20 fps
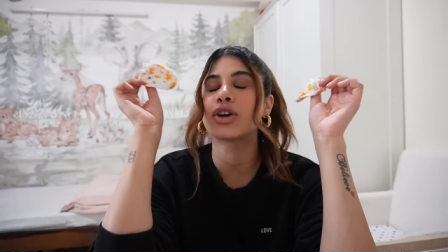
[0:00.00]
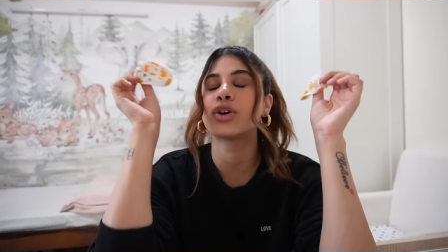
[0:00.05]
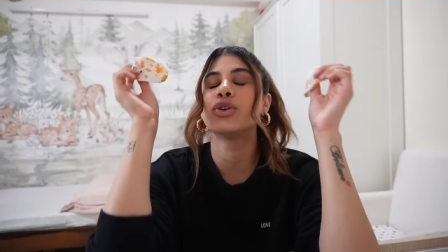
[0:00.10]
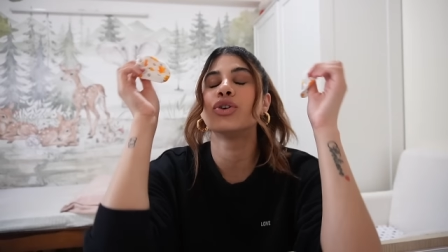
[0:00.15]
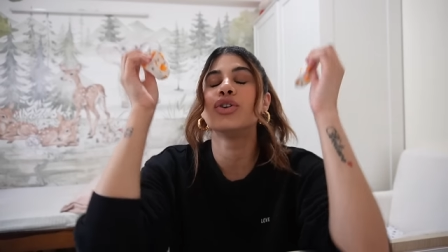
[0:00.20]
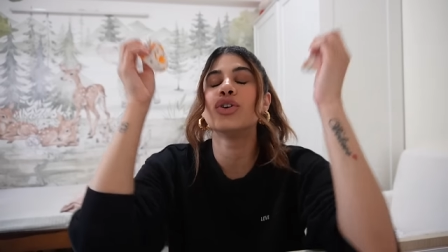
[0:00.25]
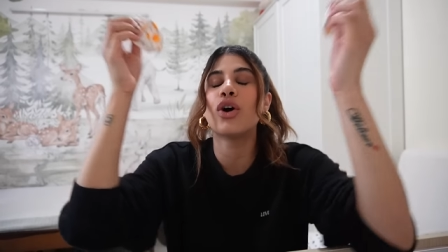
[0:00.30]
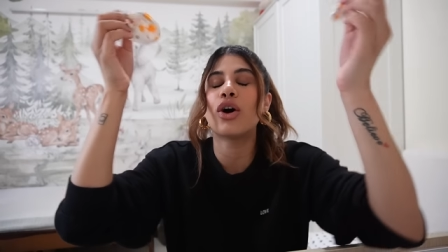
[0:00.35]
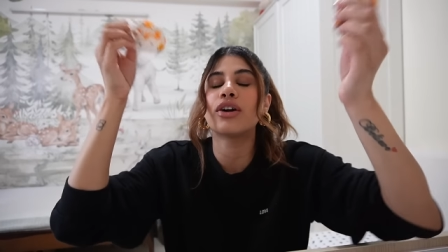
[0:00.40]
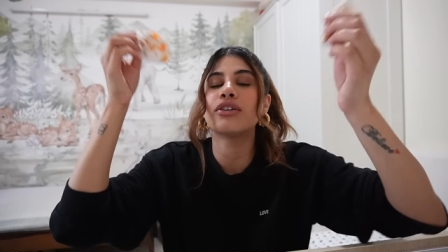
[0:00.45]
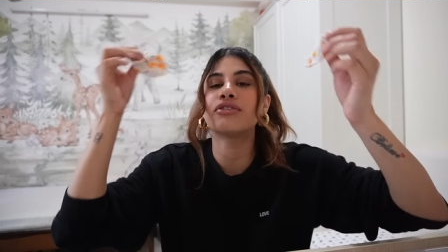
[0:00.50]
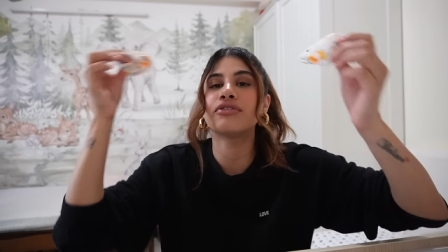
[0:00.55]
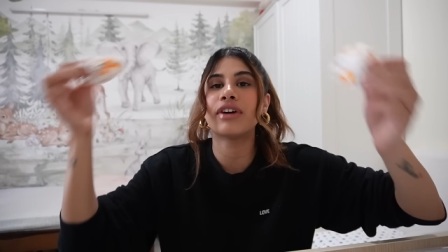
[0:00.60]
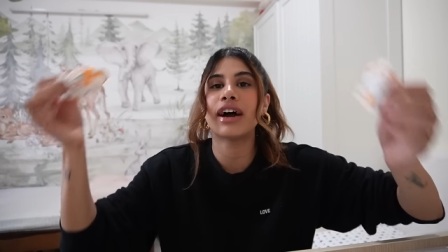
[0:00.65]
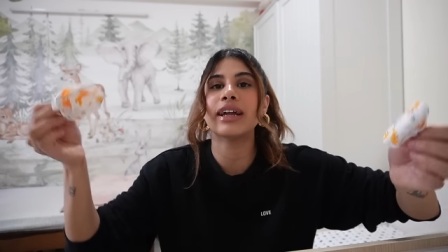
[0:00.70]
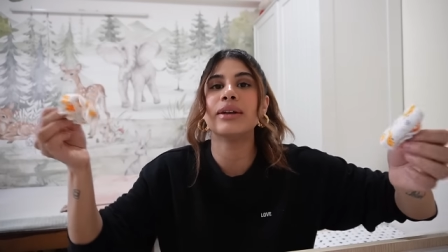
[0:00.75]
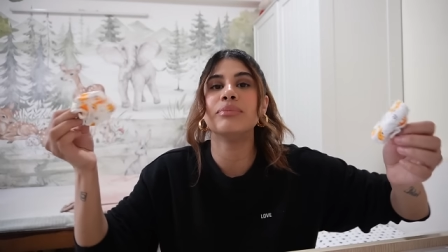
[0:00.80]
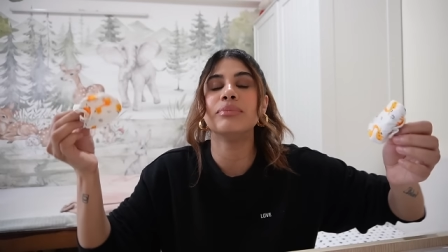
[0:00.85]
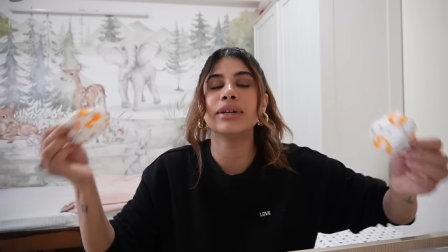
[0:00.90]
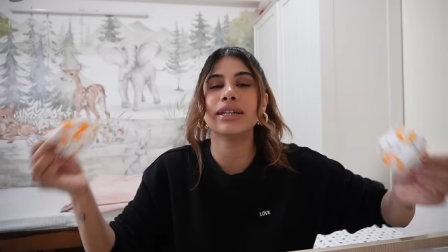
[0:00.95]
could not
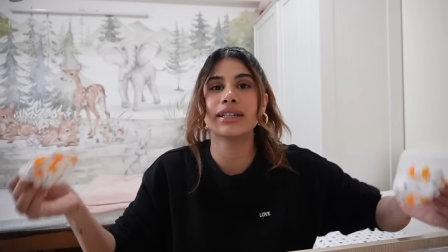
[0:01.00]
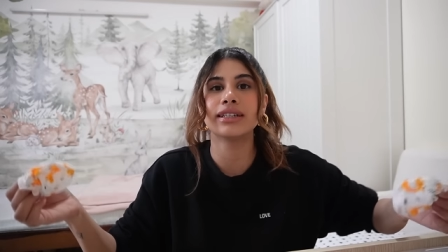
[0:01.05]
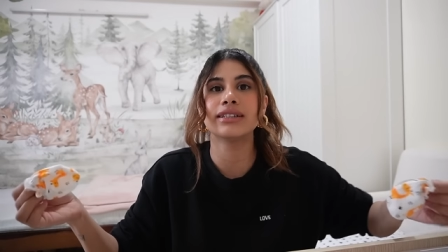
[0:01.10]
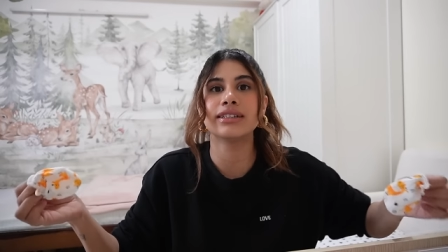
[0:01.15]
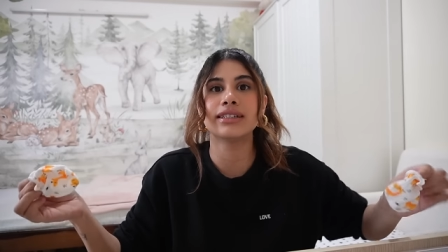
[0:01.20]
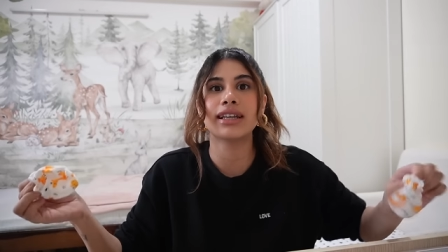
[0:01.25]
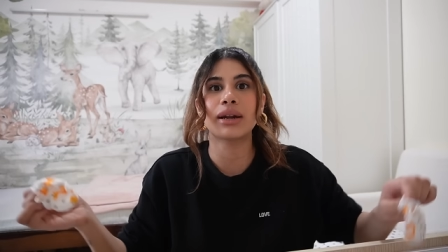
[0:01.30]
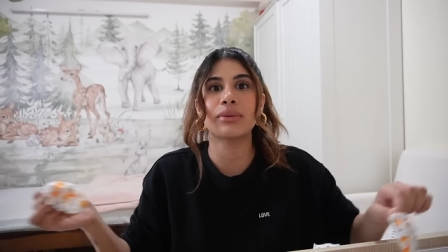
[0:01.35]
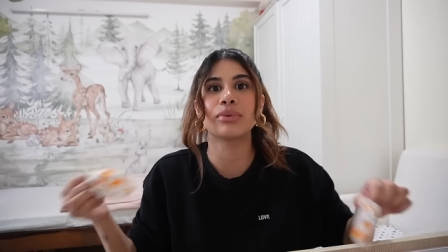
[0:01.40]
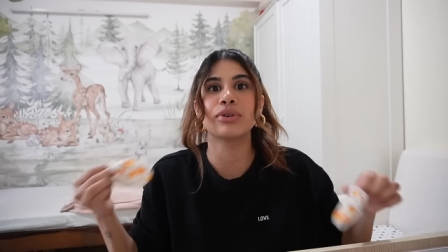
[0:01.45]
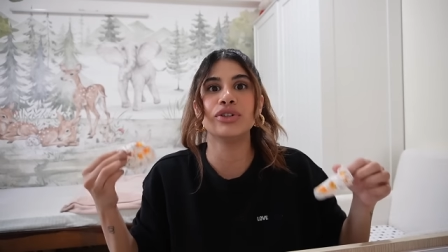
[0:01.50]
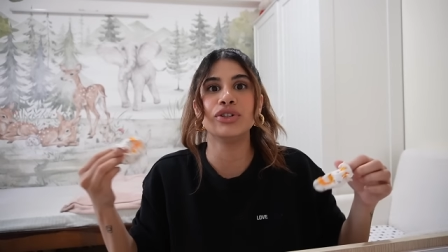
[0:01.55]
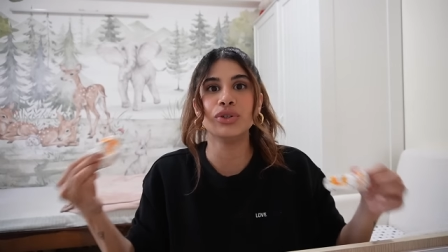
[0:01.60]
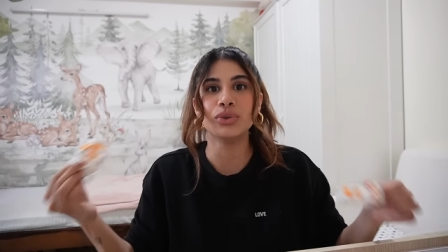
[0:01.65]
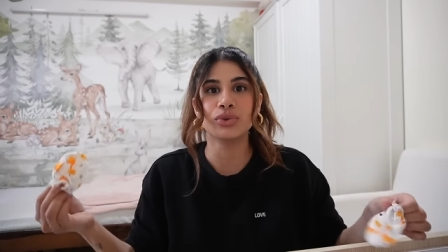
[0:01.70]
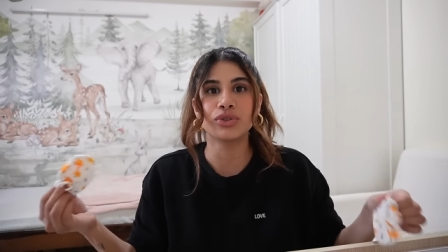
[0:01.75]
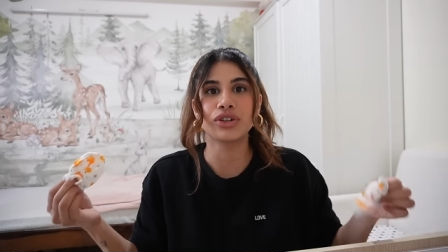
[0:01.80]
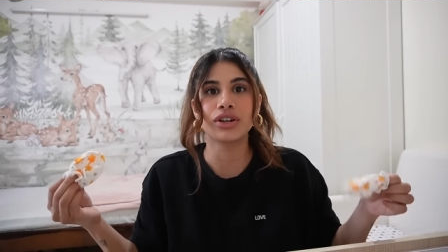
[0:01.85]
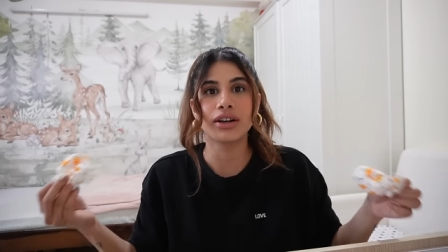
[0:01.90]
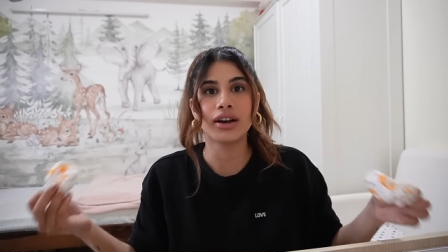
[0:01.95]
find mittens that were
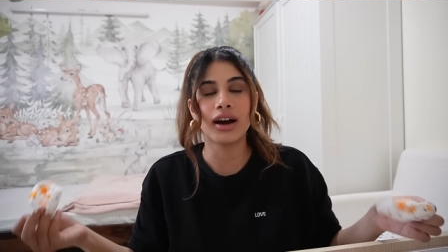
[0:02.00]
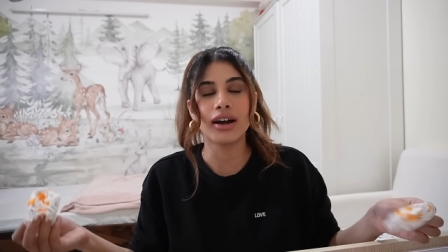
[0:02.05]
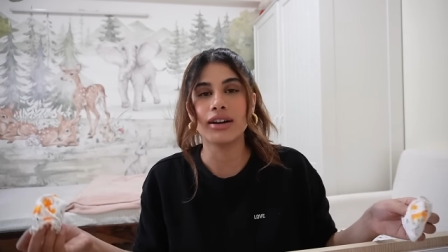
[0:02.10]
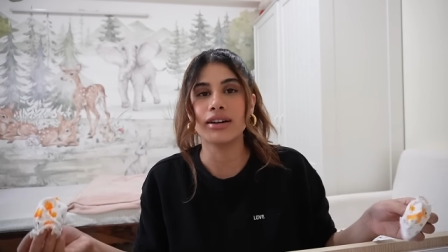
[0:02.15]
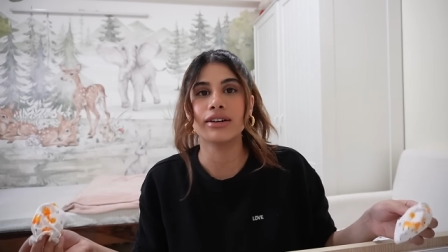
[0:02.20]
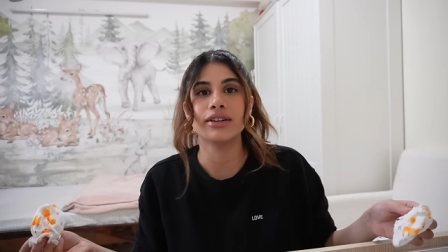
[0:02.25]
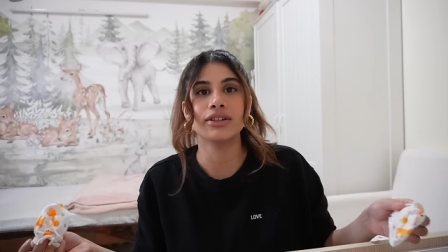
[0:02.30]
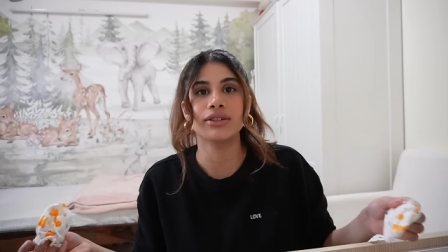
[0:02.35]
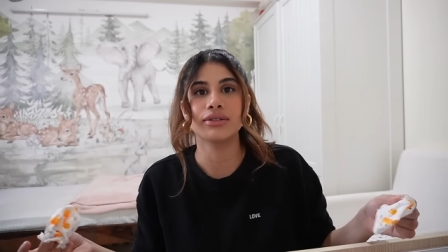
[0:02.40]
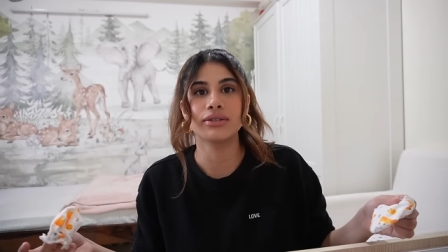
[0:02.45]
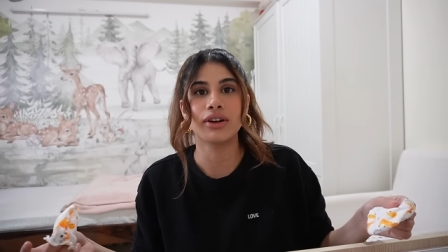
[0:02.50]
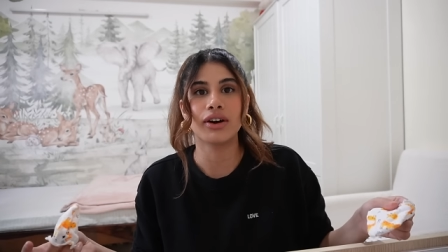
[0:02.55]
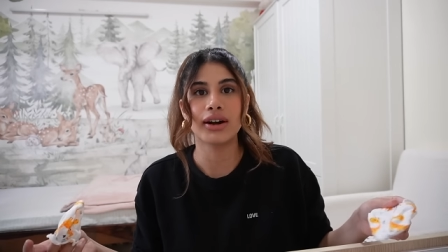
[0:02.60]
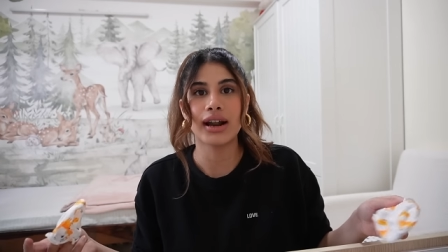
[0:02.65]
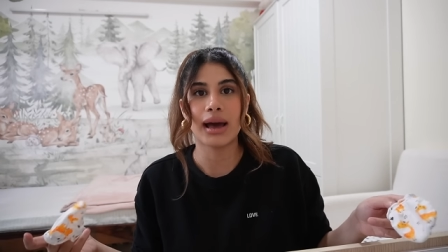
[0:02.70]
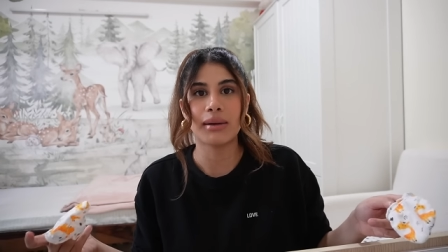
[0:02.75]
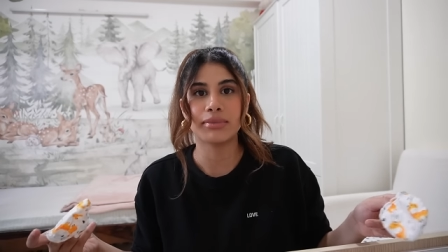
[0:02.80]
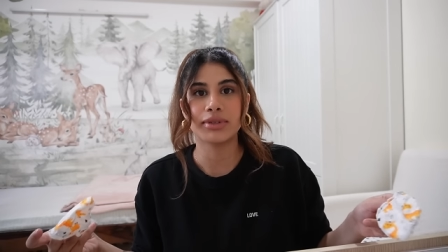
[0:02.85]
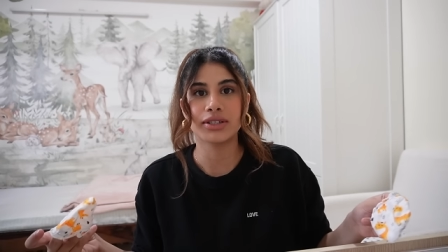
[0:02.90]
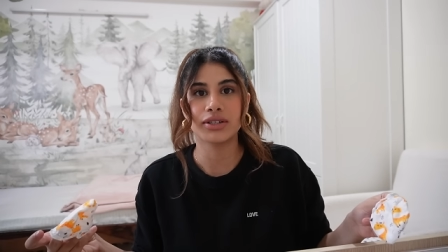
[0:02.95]
neutral color, dude, on
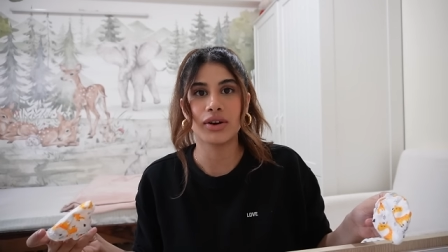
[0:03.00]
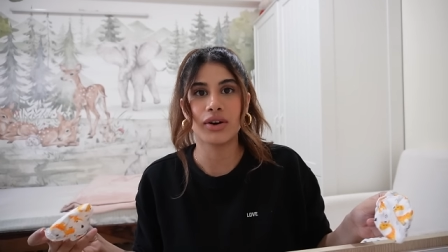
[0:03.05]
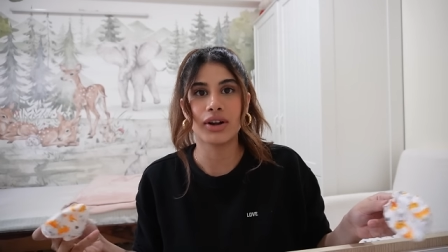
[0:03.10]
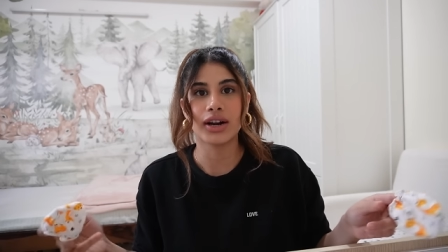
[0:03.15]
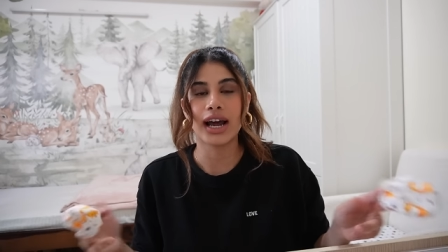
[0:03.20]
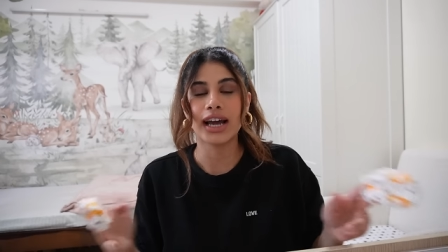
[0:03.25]
Amazon.